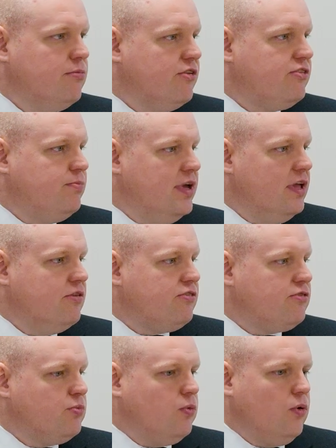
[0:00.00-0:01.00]
must be in
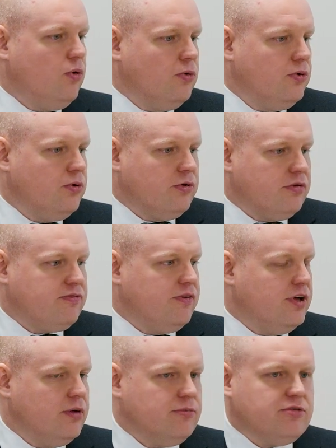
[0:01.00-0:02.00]
sworn or
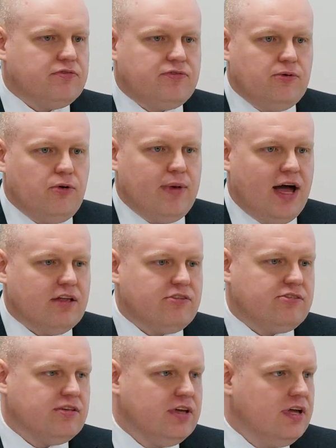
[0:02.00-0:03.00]
affirmed
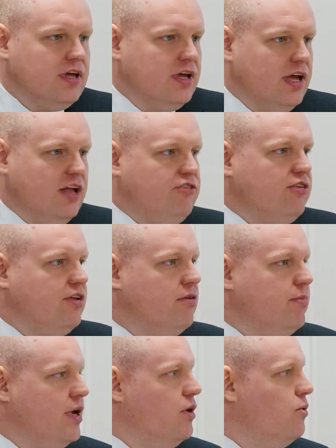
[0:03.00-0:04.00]
format. It
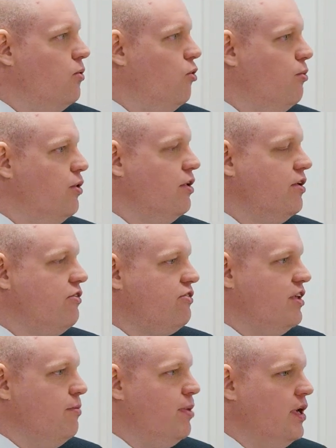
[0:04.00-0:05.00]
shouldn't be a normal
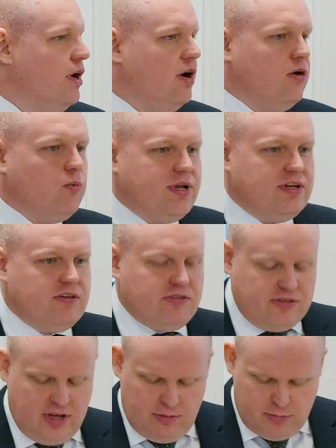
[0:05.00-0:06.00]
CPR witness
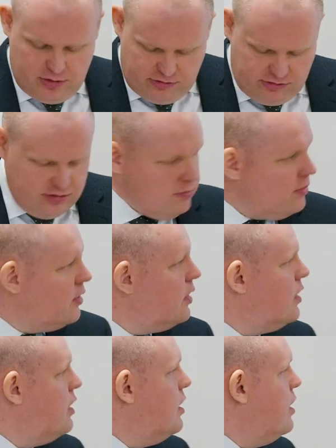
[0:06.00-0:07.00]
statement.
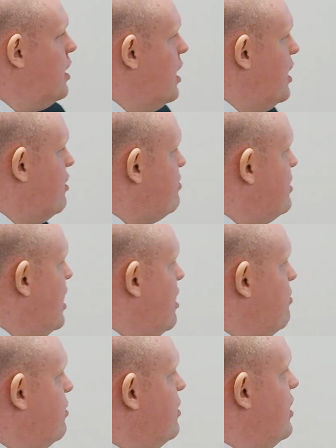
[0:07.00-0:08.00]
And it's
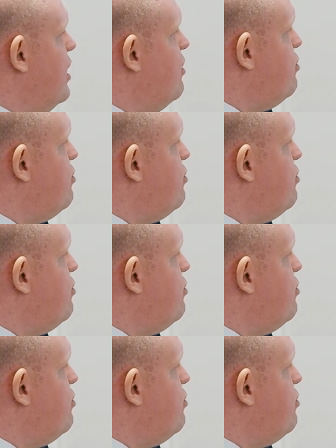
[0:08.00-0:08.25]
there on there,